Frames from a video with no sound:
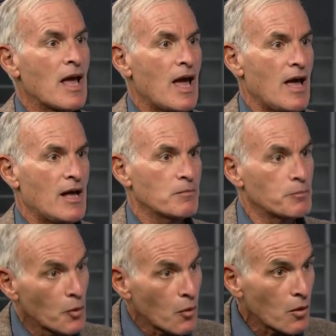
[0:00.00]

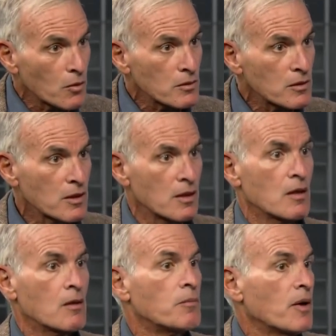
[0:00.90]
and bald,
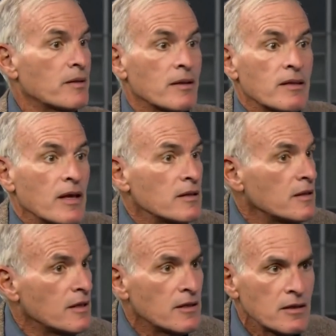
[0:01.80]
but they
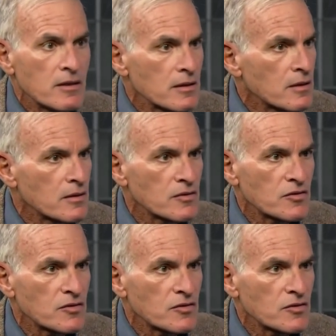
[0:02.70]
needed